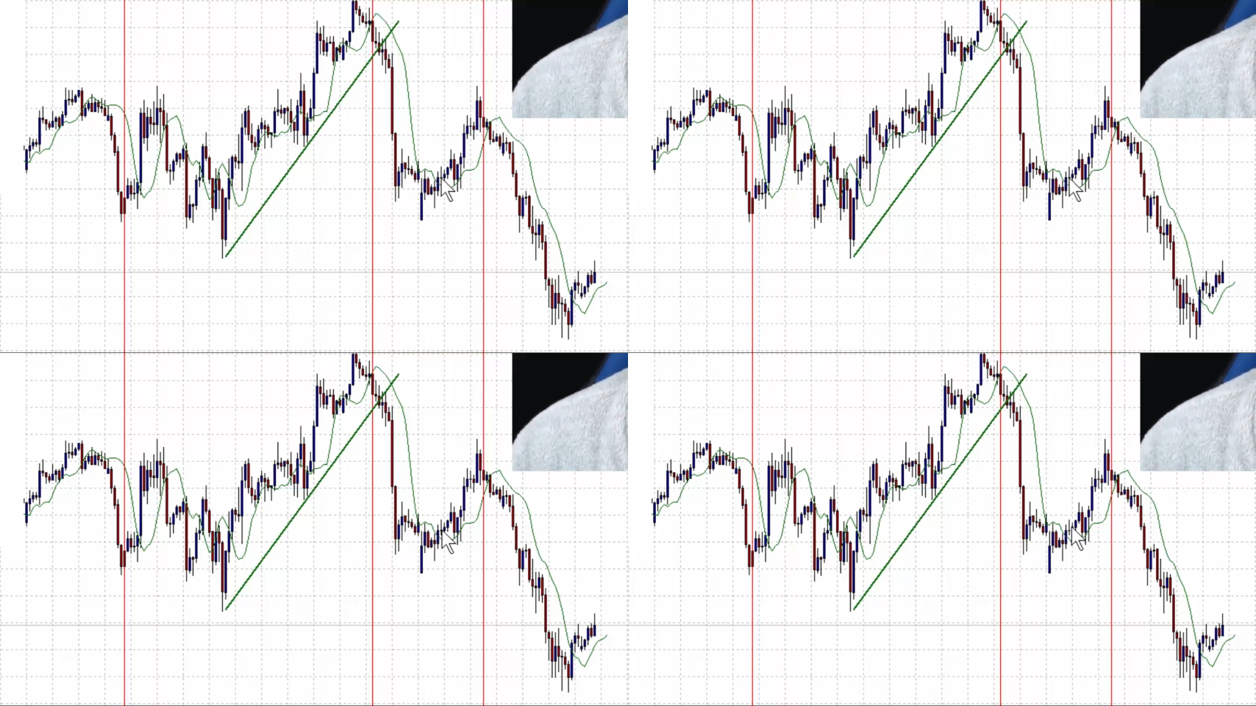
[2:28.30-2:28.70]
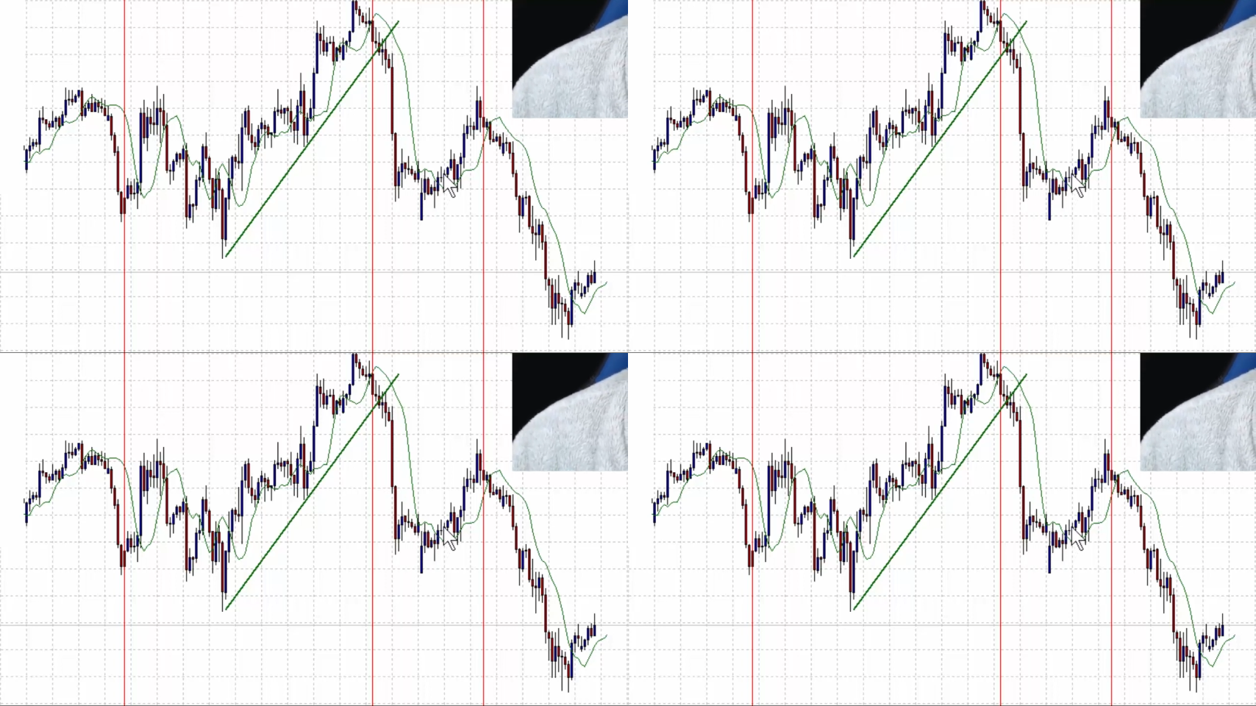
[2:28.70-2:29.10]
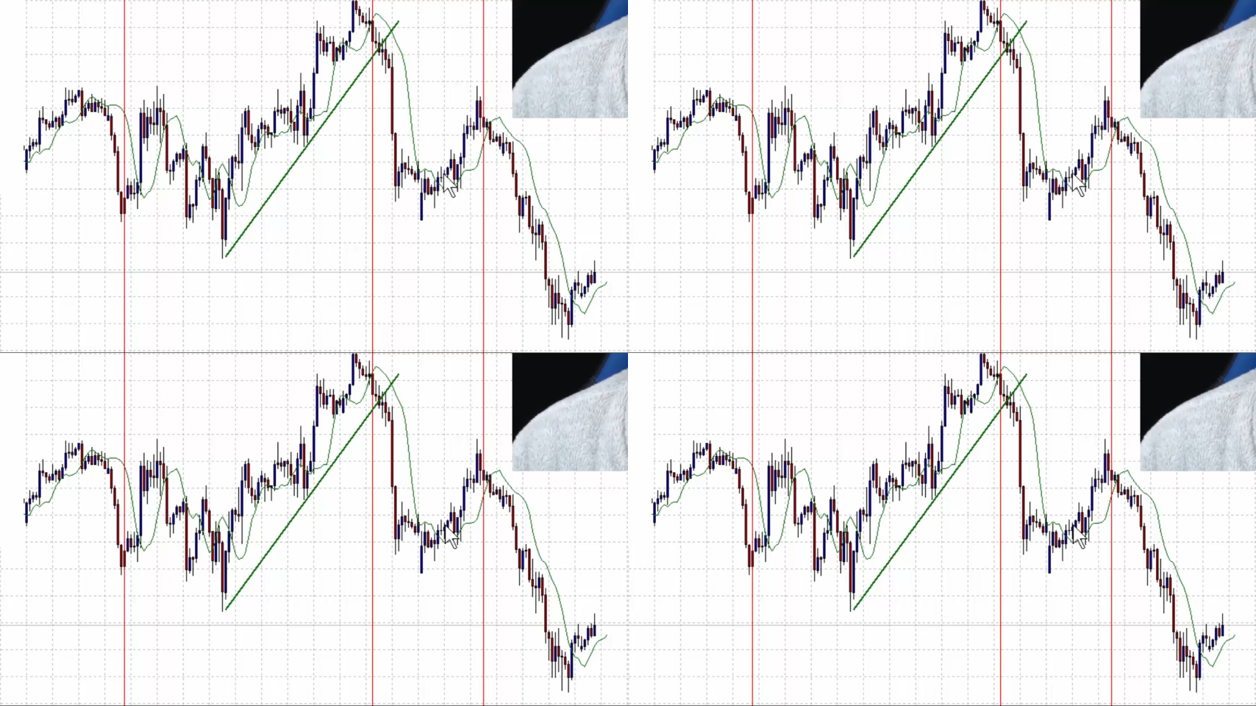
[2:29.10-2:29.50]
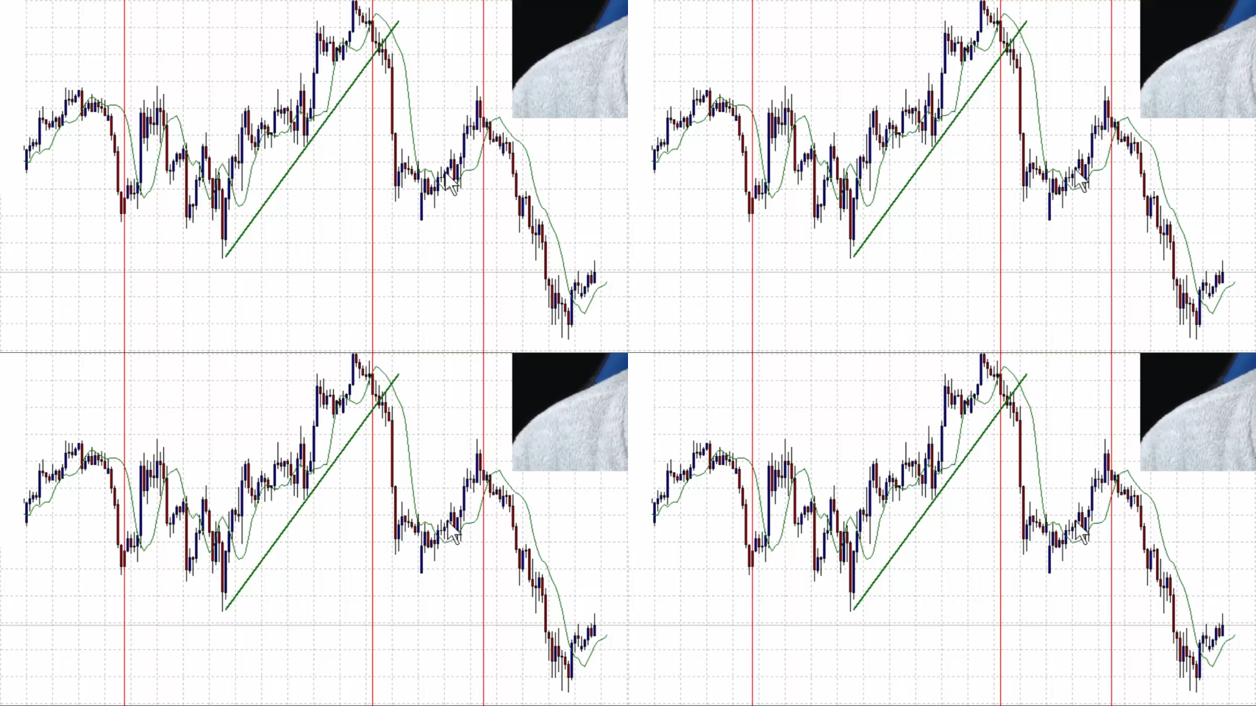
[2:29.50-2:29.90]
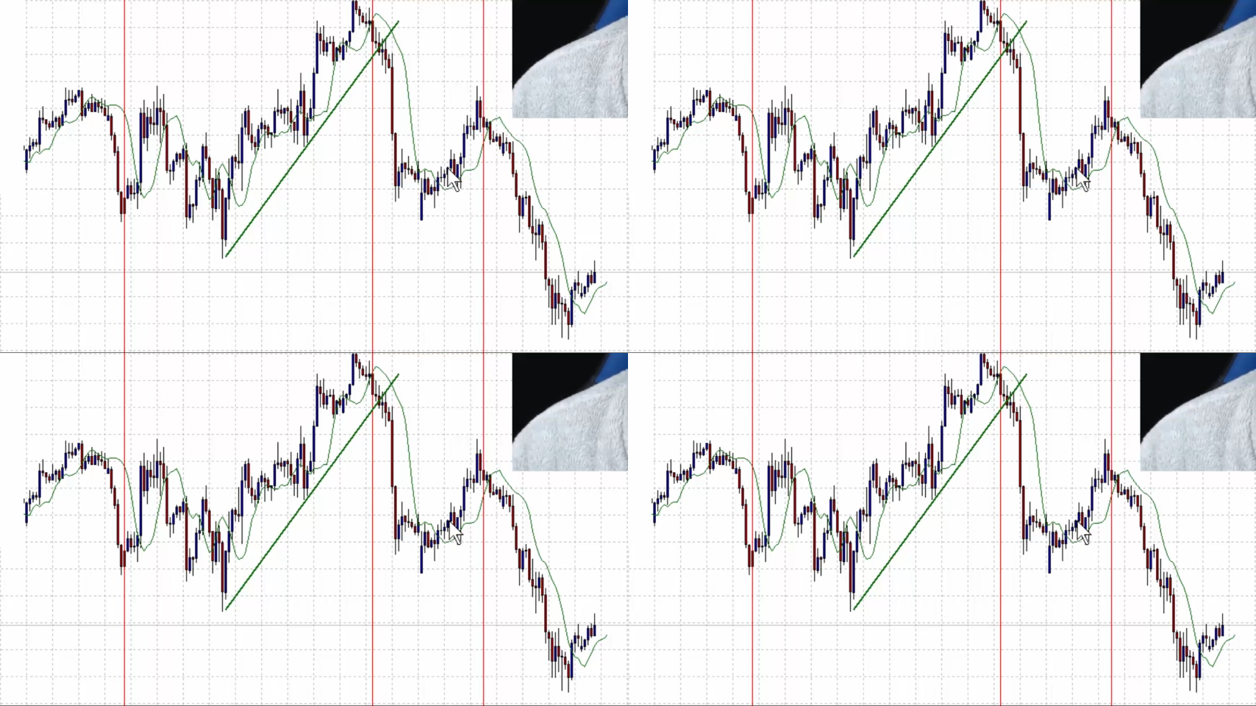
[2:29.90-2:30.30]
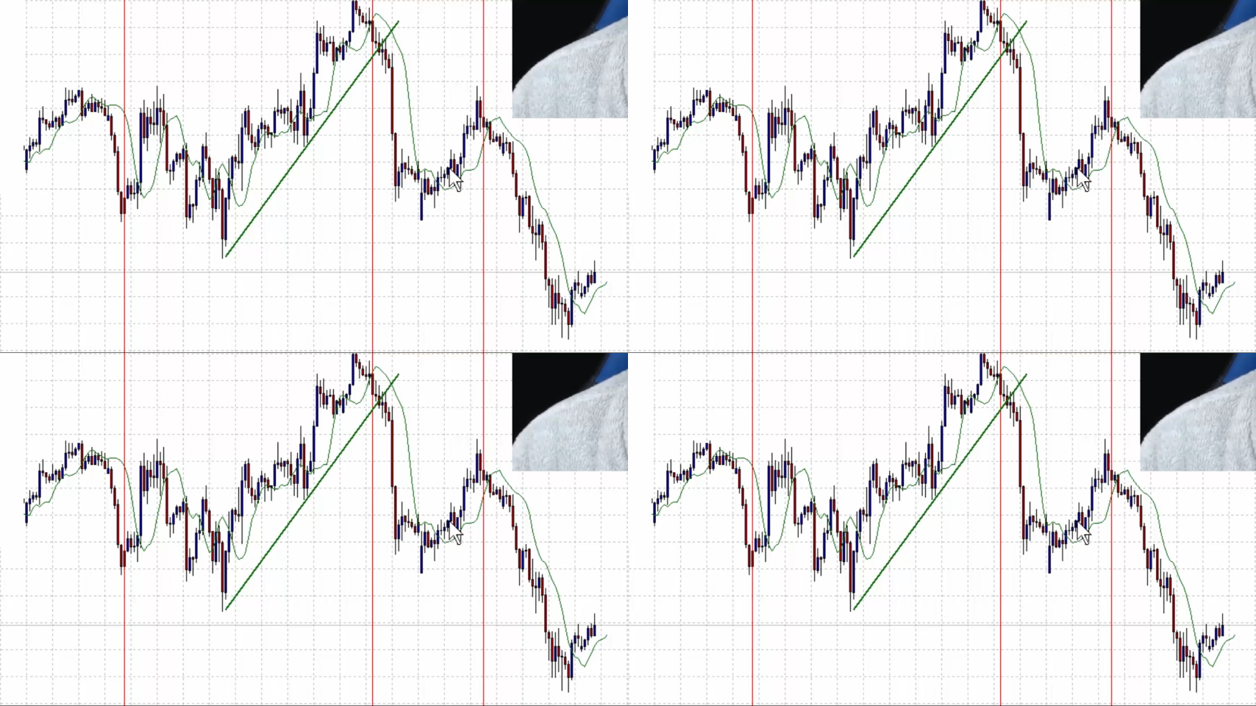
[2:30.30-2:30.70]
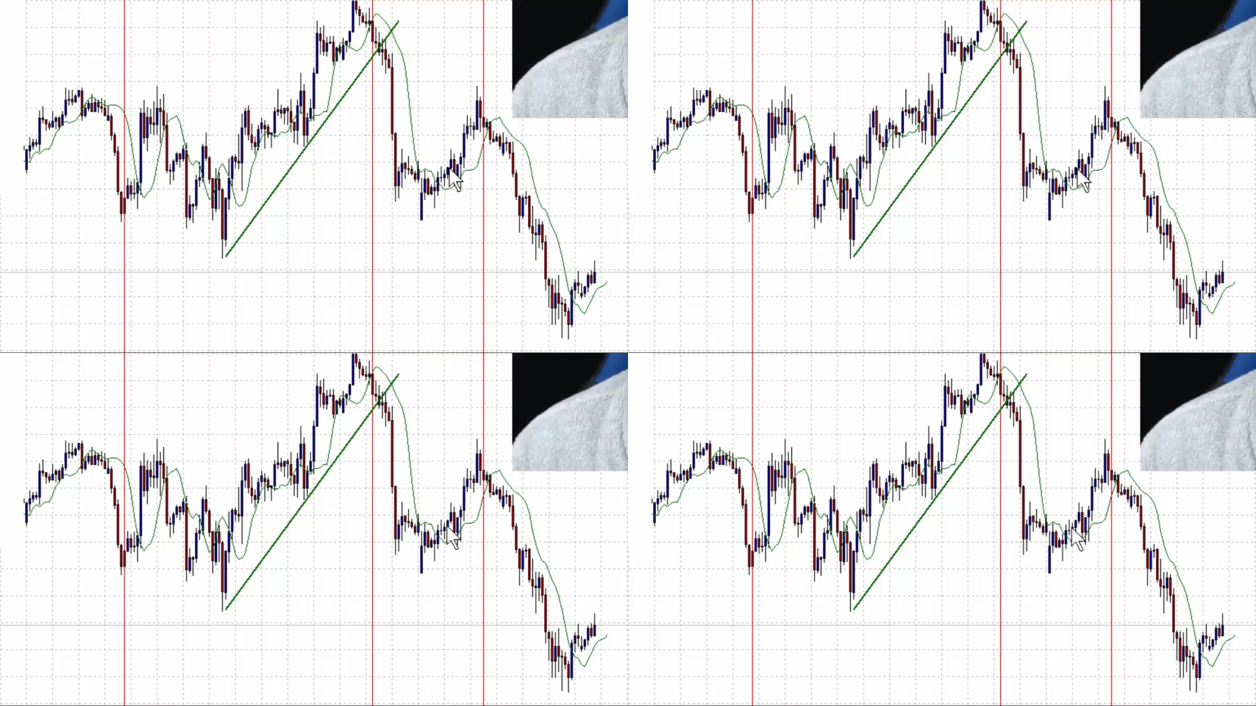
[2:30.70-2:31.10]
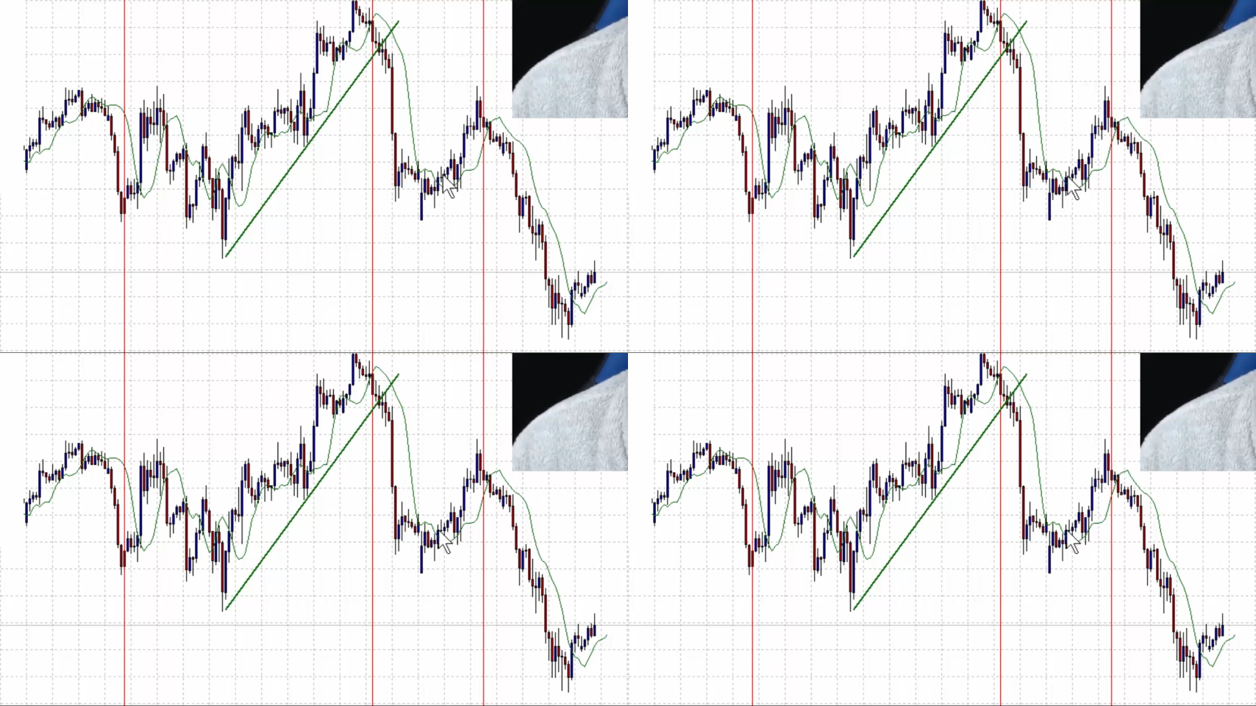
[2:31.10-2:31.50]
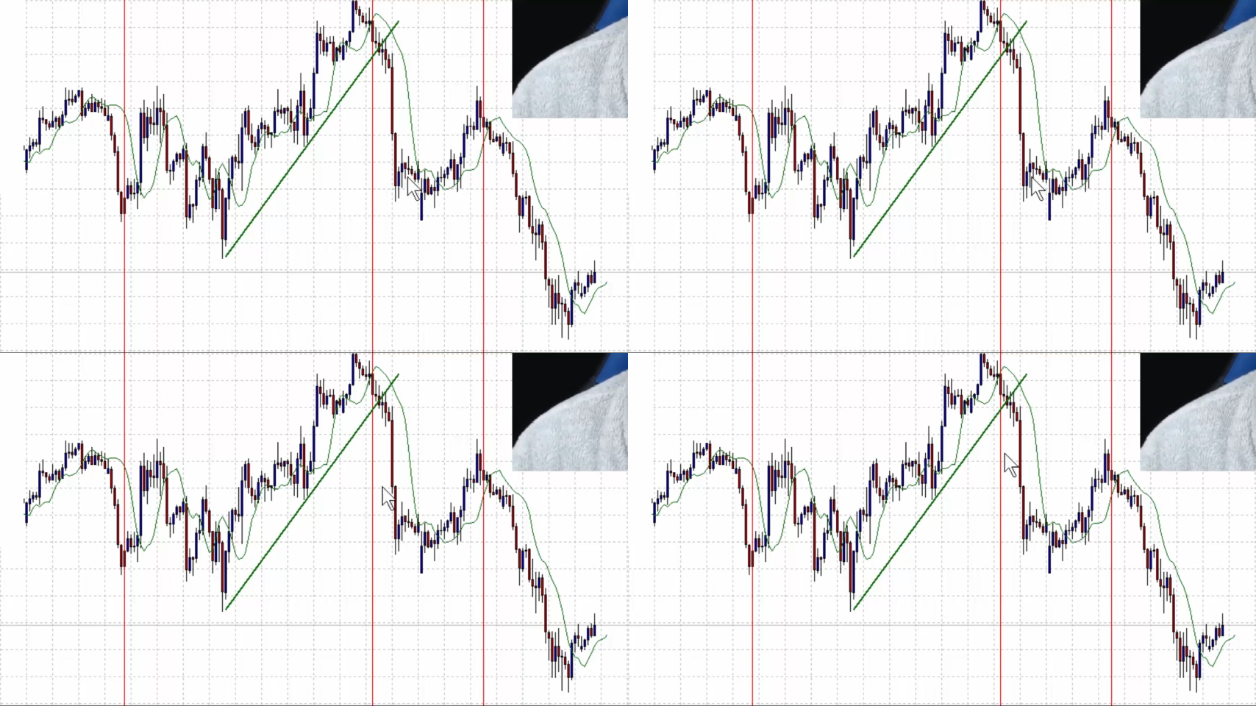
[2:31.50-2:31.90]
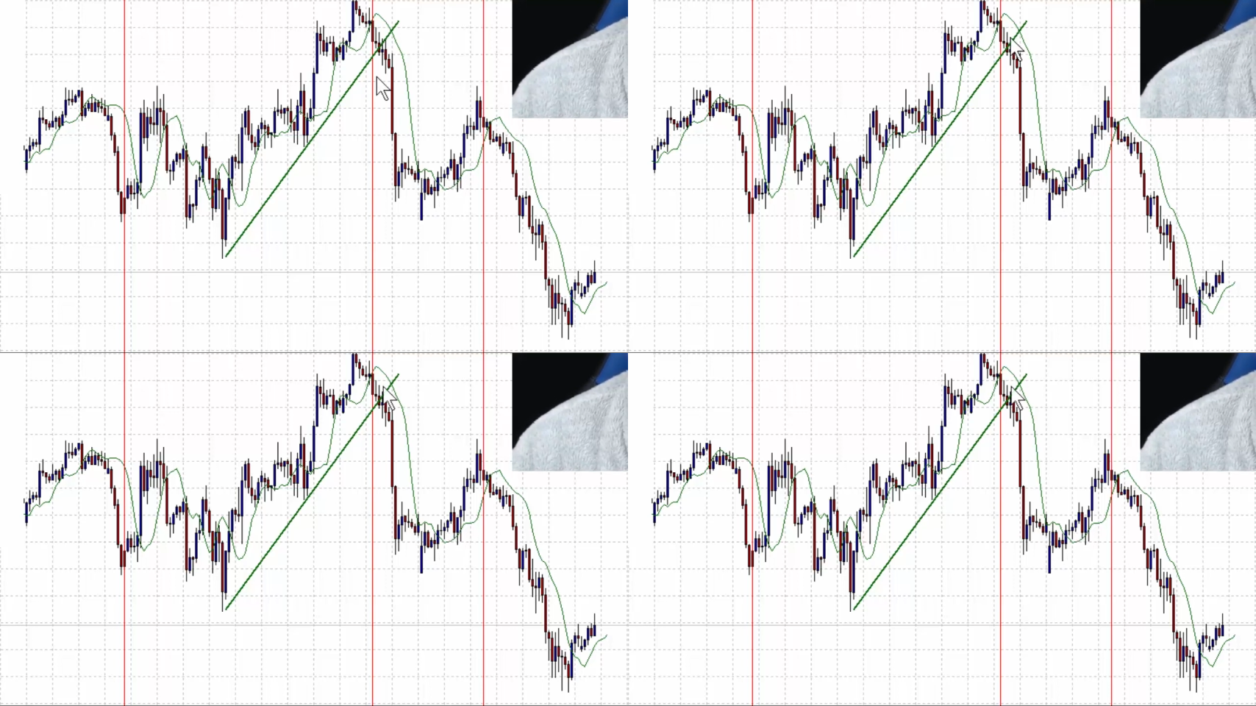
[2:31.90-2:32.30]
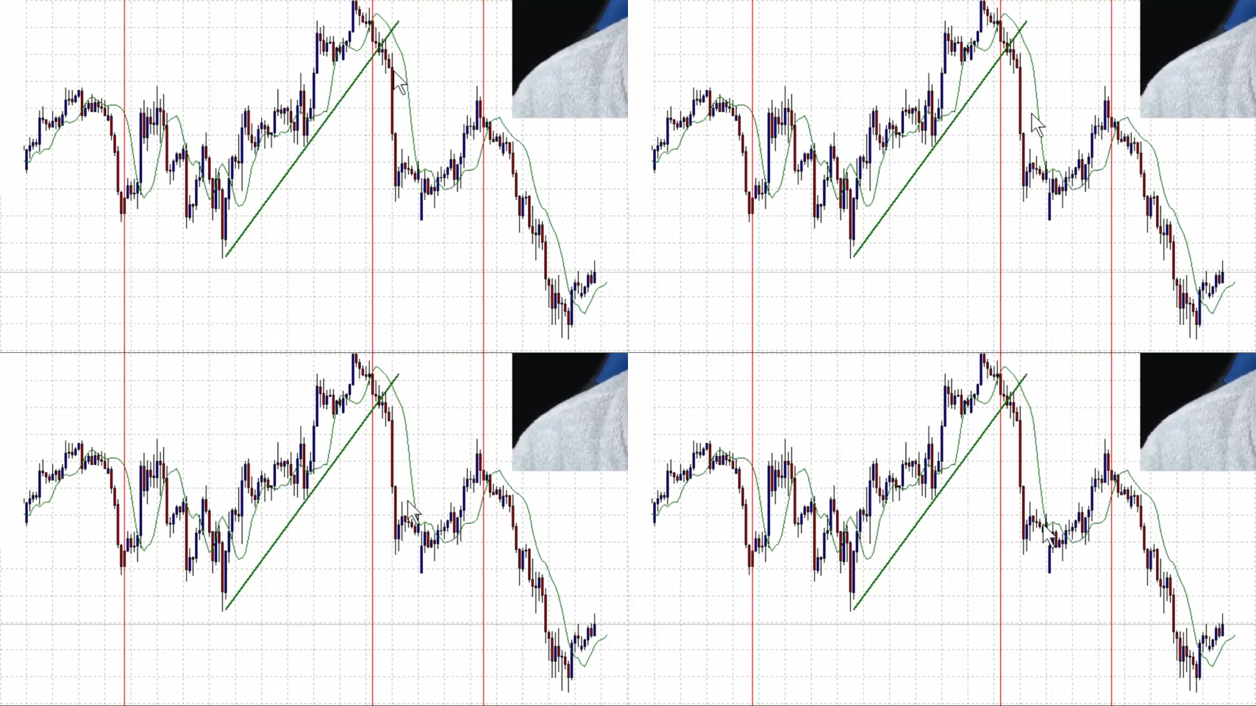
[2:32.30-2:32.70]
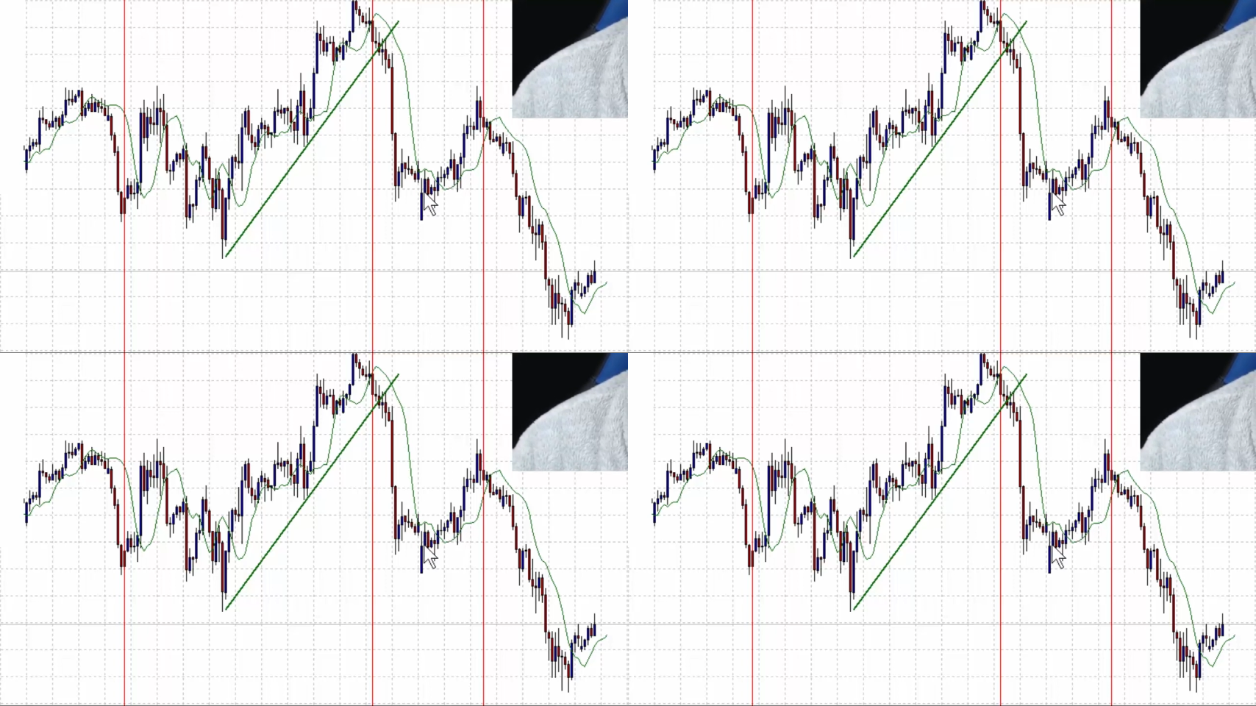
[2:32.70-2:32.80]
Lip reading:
[unreadable: no face in view]